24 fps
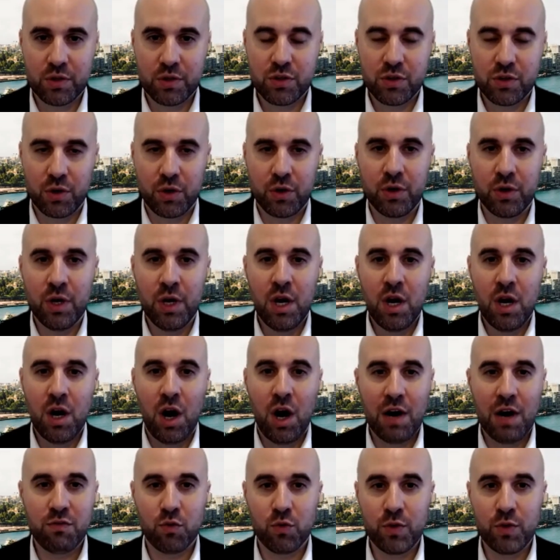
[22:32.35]
So
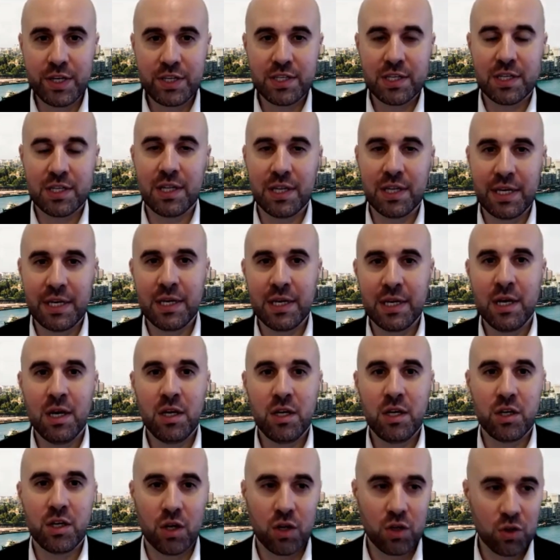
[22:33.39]
I've recently,
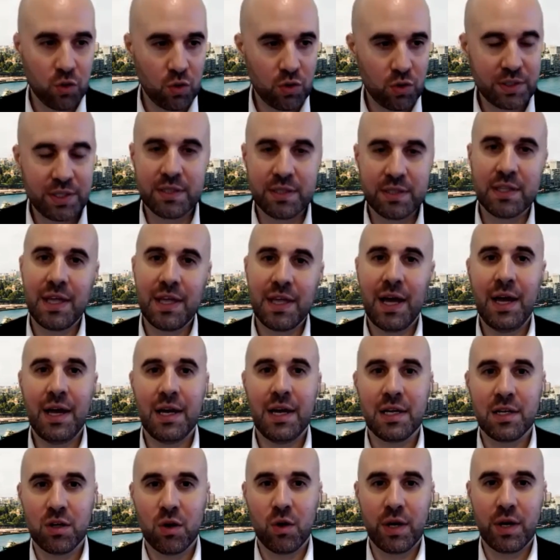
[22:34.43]
looked into that
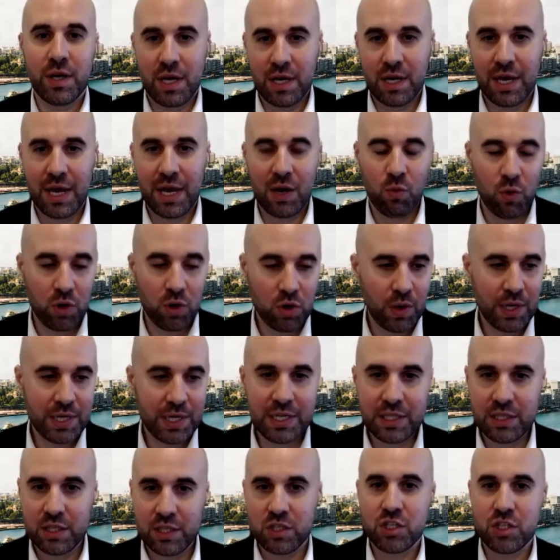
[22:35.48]
and going, okay, what do I
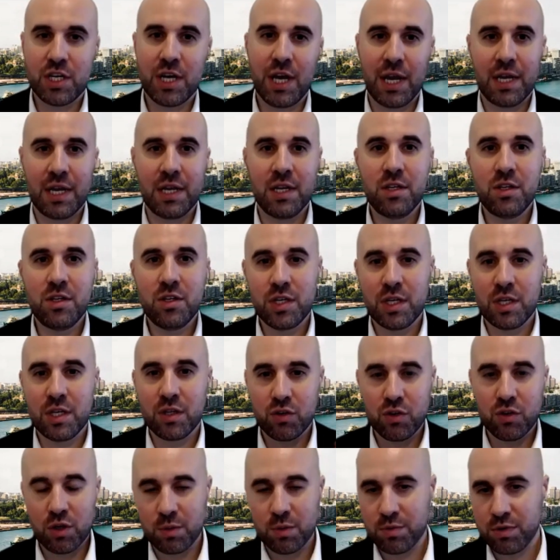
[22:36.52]
need to change in
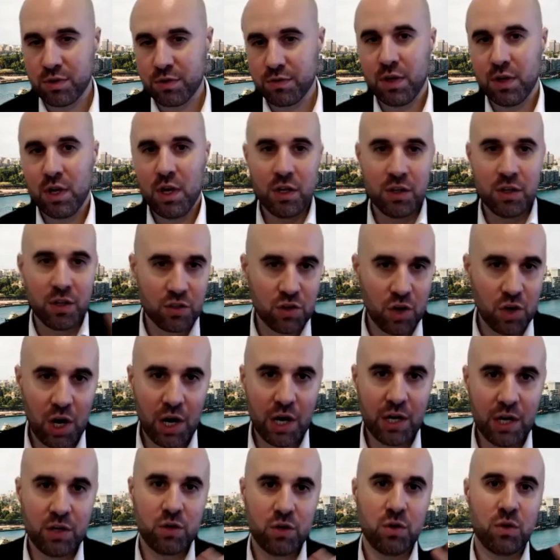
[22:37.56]
terms of the
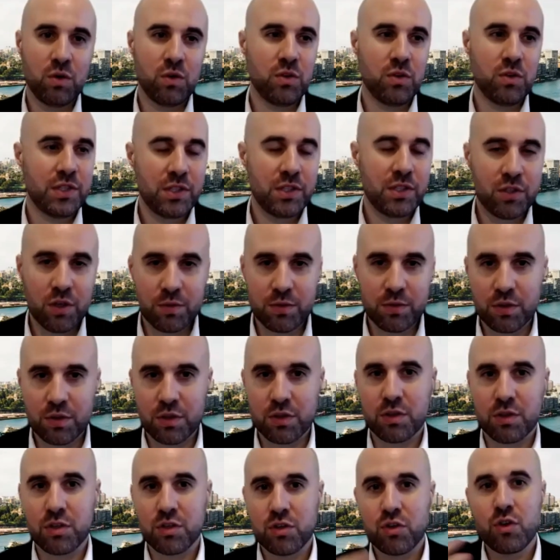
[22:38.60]
titles, in terms of
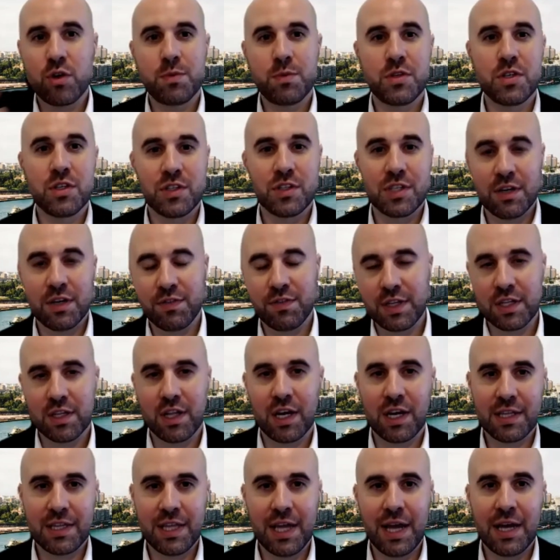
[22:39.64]
the descriptions and everything
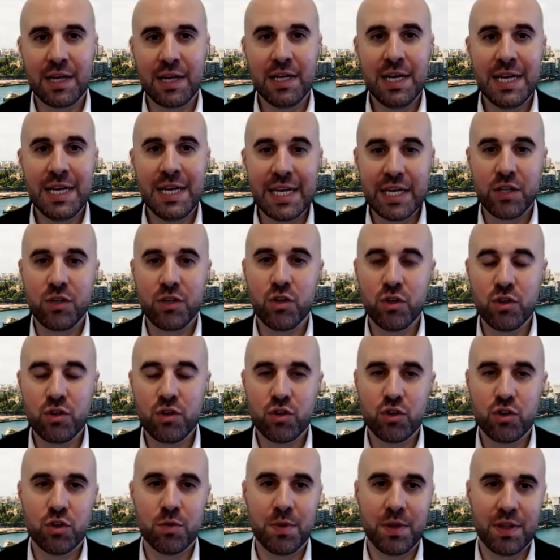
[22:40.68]
like that in
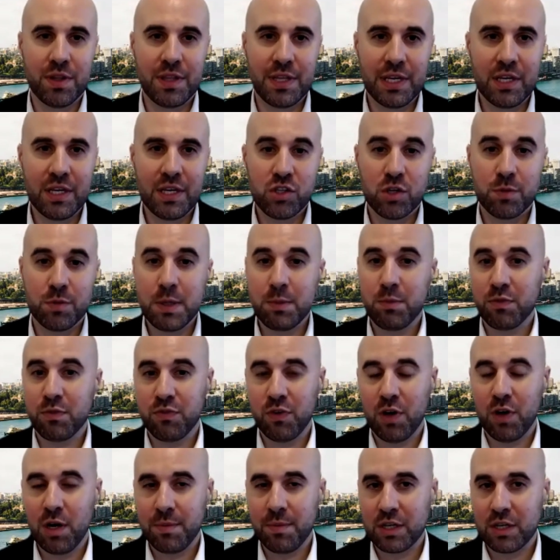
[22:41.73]
YouTube and things, so people
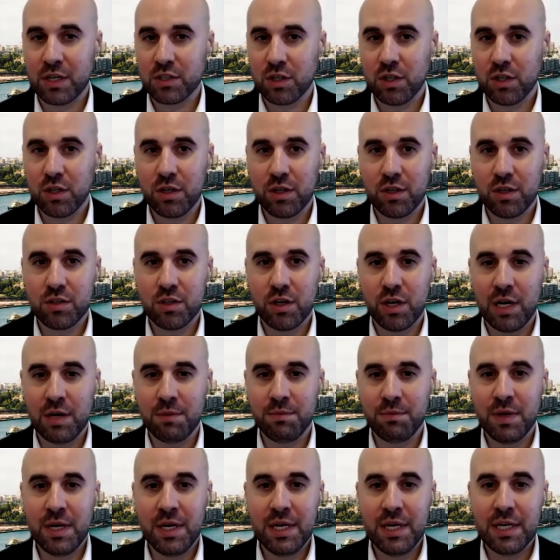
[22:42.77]
find me? Because a lot of the
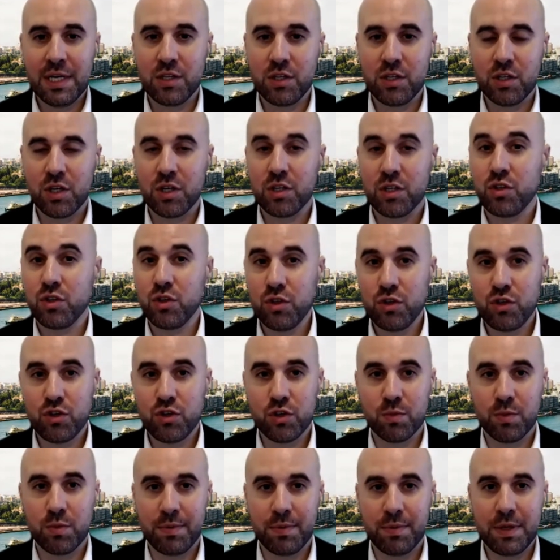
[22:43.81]
time, it's
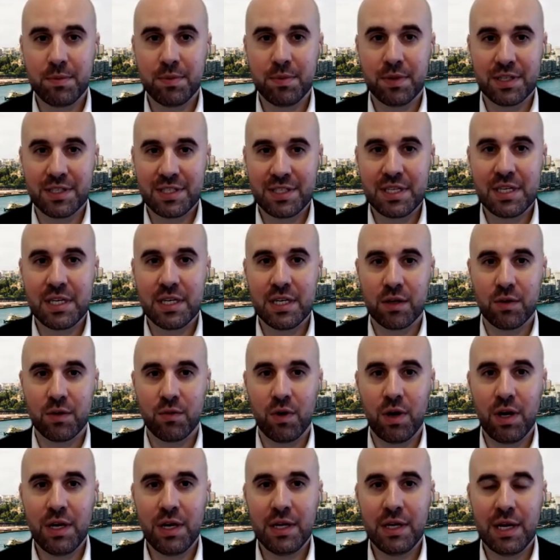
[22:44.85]
YouTube where people are seeing it,
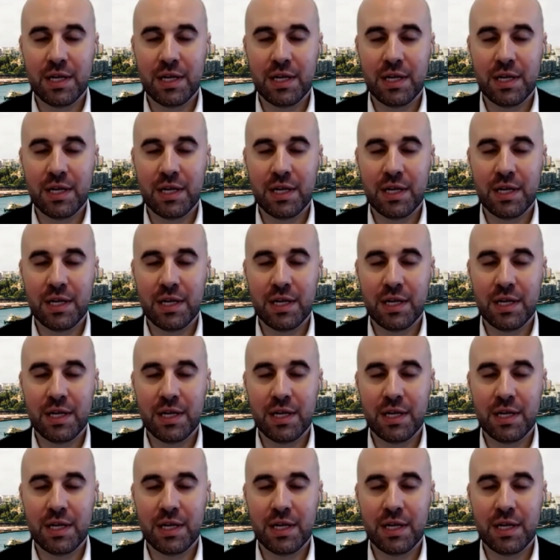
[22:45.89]
right?